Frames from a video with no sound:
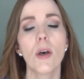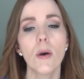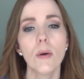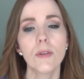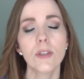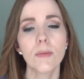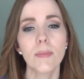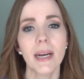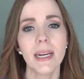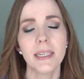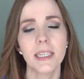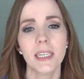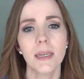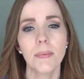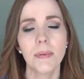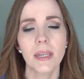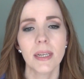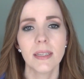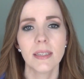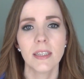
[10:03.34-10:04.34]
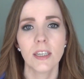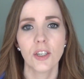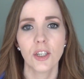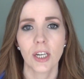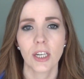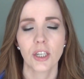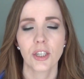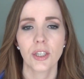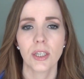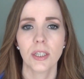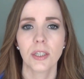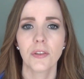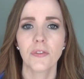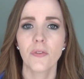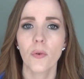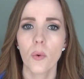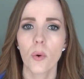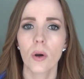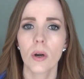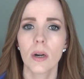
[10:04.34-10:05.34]
those are my tips and suggestions
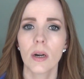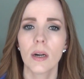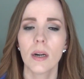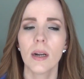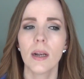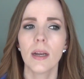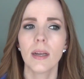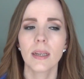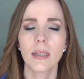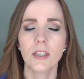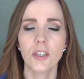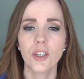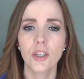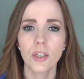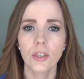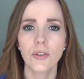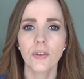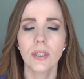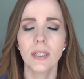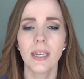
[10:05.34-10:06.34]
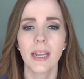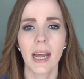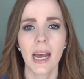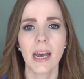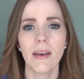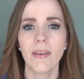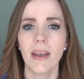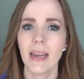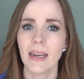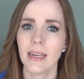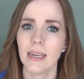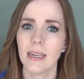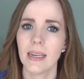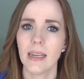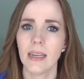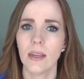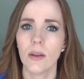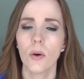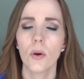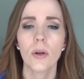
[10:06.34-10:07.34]
for children that have
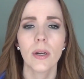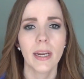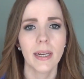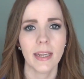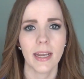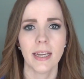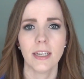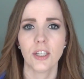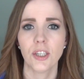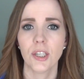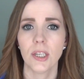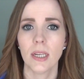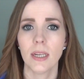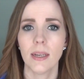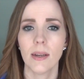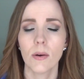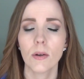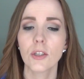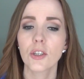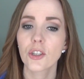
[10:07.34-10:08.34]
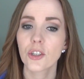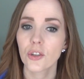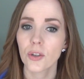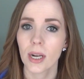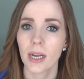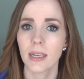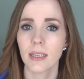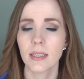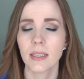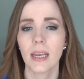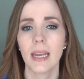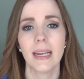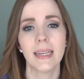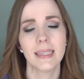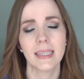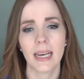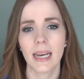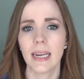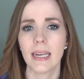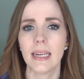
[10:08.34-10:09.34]
ADD or ADHD or stress,
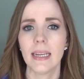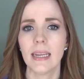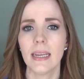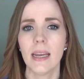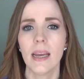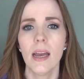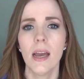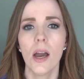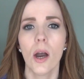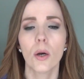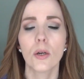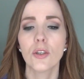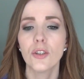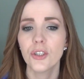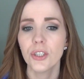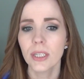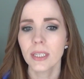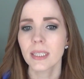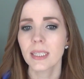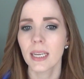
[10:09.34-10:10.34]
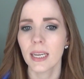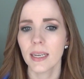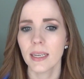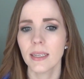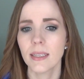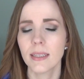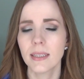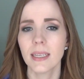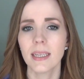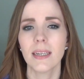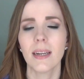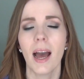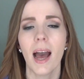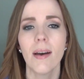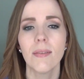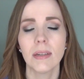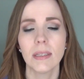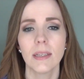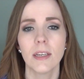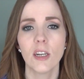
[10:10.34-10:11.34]
anxiety, or just kids that
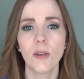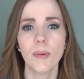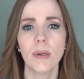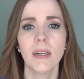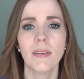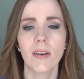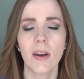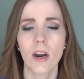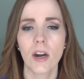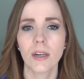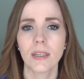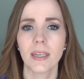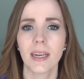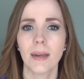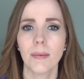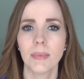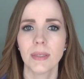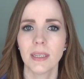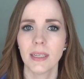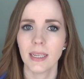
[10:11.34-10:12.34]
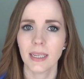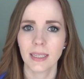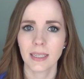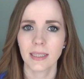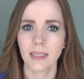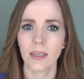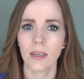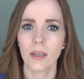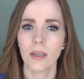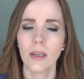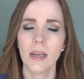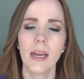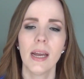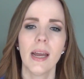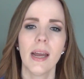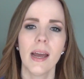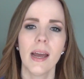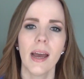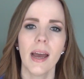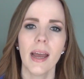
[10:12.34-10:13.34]
have a little bit of a hard time sitting still.
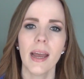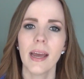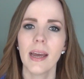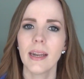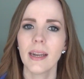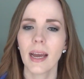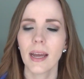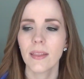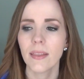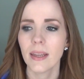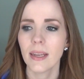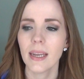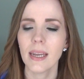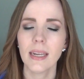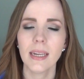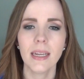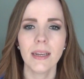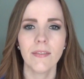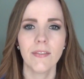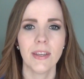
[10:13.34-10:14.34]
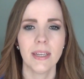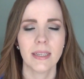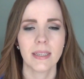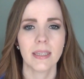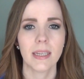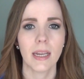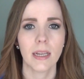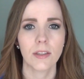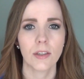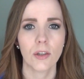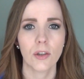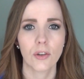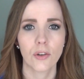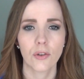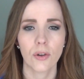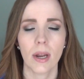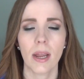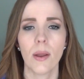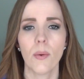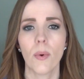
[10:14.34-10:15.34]
And I think any of these things are
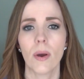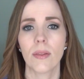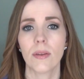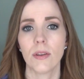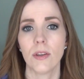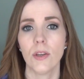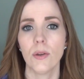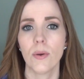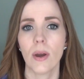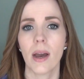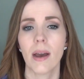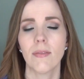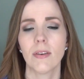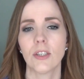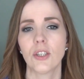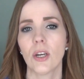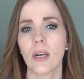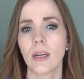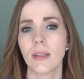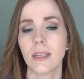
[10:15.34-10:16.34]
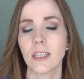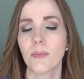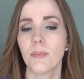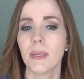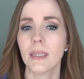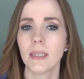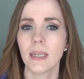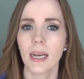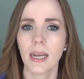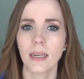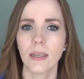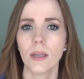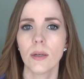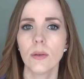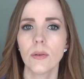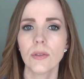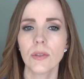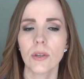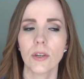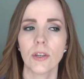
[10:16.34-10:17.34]
great, whether you have a child that's been
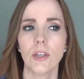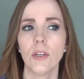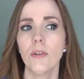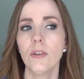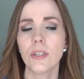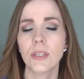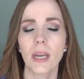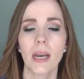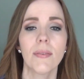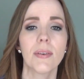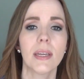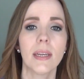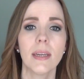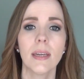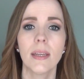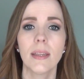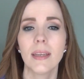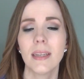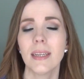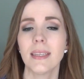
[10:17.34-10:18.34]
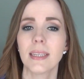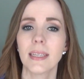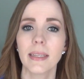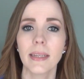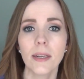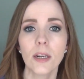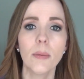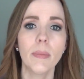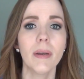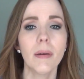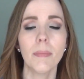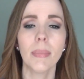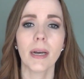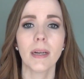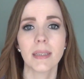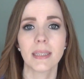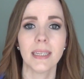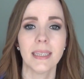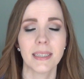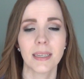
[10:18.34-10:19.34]
diagnosed or you just have a kid that is a little bit
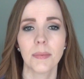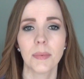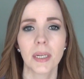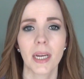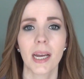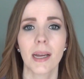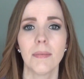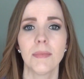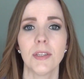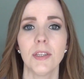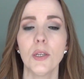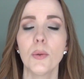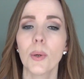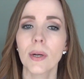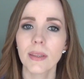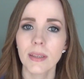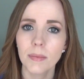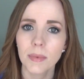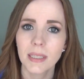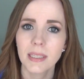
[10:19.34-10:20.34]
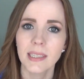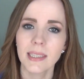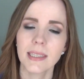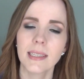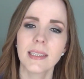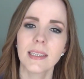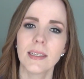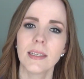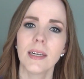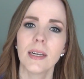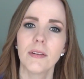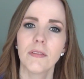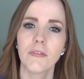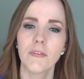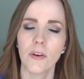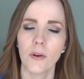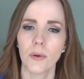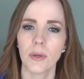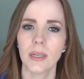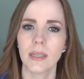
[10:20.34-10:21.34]
bouncy sometimes and you want them to sit still and
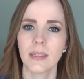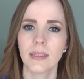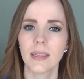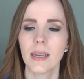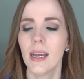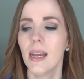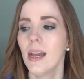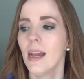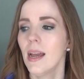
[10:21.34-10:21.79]
focus.